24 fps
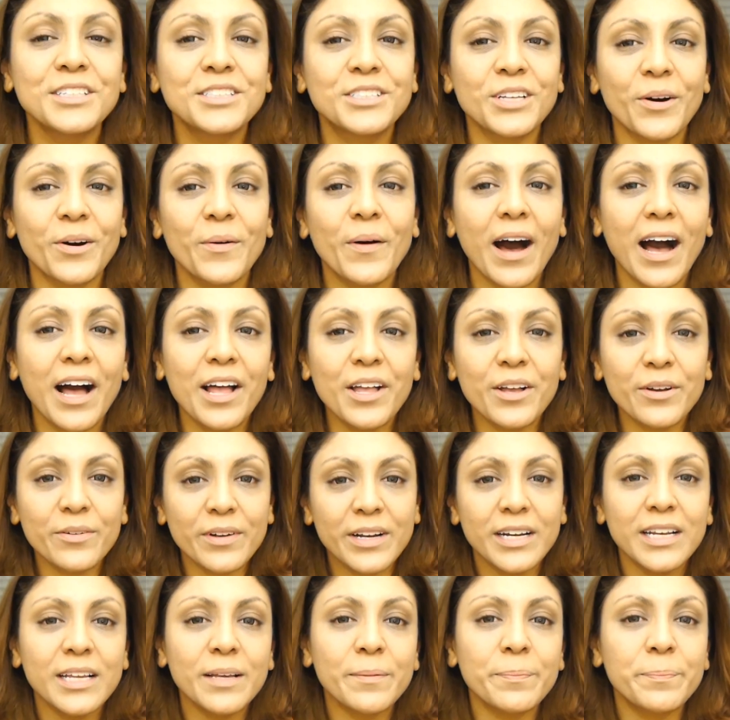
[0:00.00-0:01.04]
So I
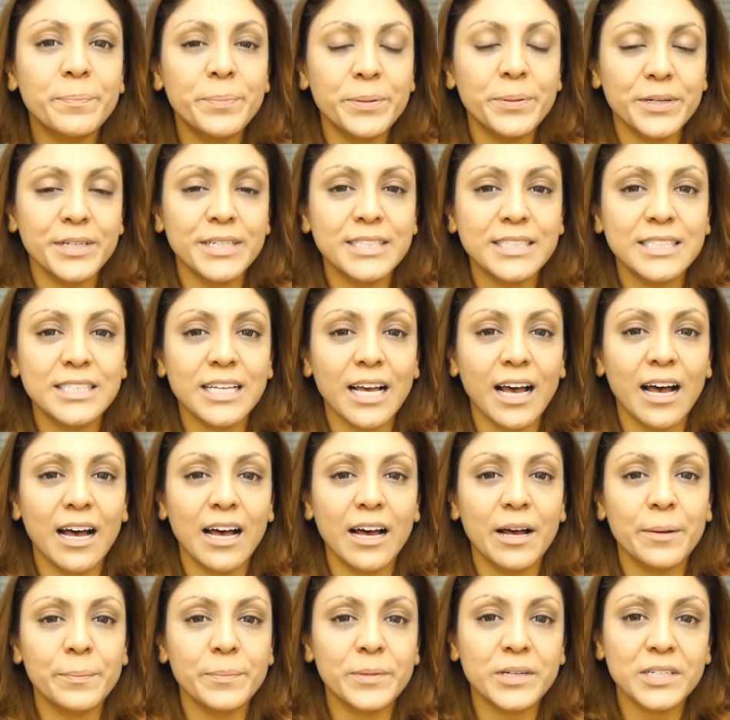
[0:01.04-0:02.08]
already put
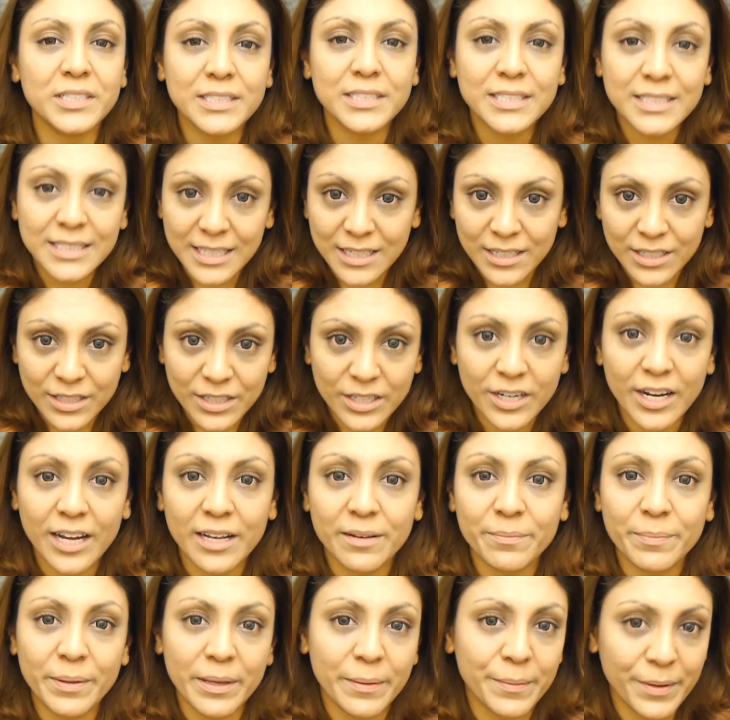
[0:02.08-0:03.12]
concealer
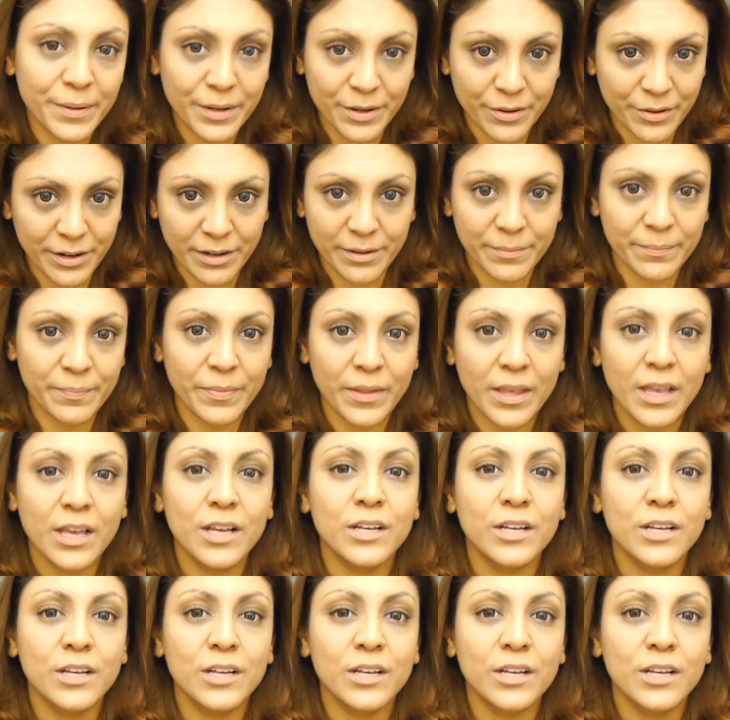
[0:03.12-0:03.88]
and BB cream,